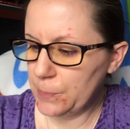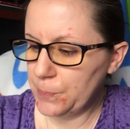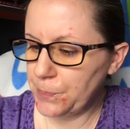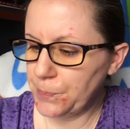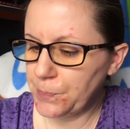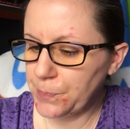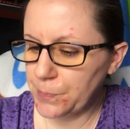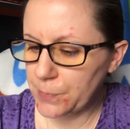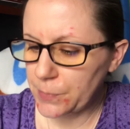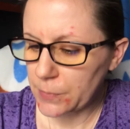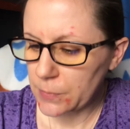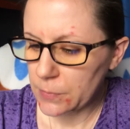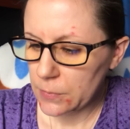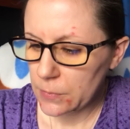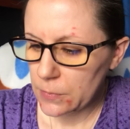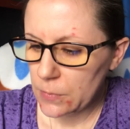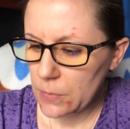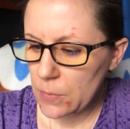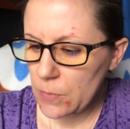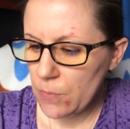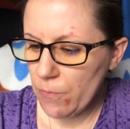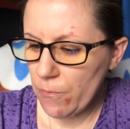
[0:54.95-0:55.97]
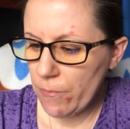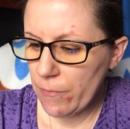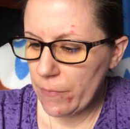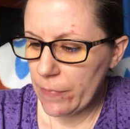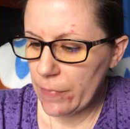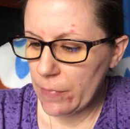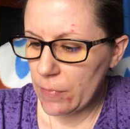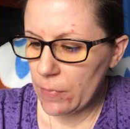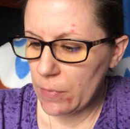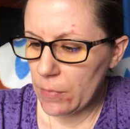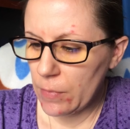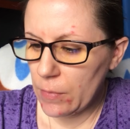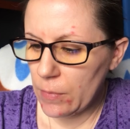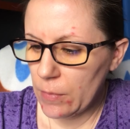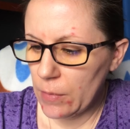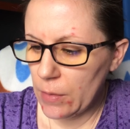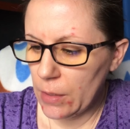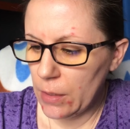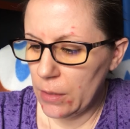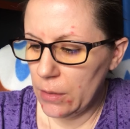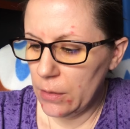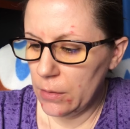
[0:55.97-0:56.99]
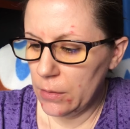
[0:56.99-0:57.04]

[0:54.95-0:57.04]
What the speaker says: Nobody speaks.